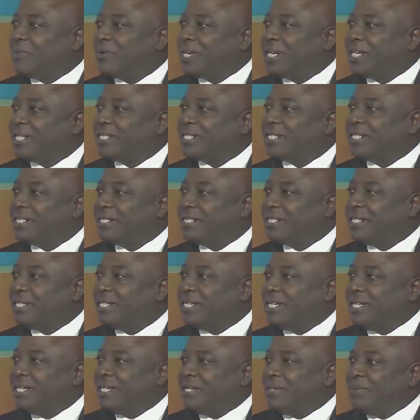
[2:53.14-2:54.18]
mornings and
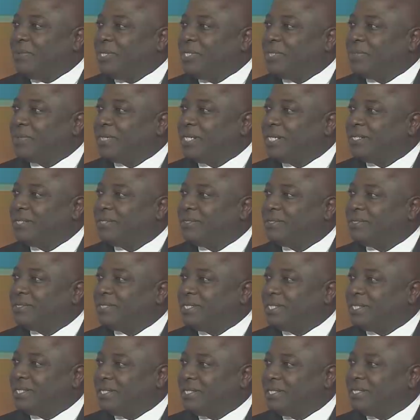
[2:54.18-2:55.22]
we do a little
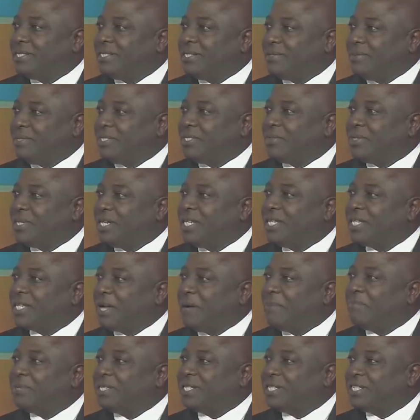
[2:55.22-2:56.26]

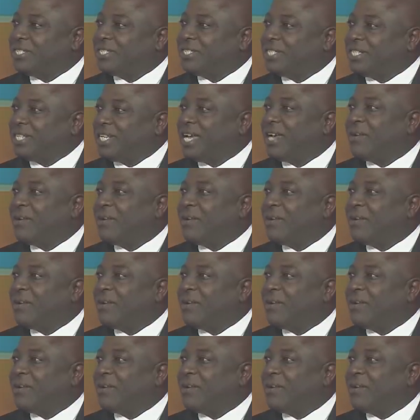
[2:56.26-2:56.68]
competition.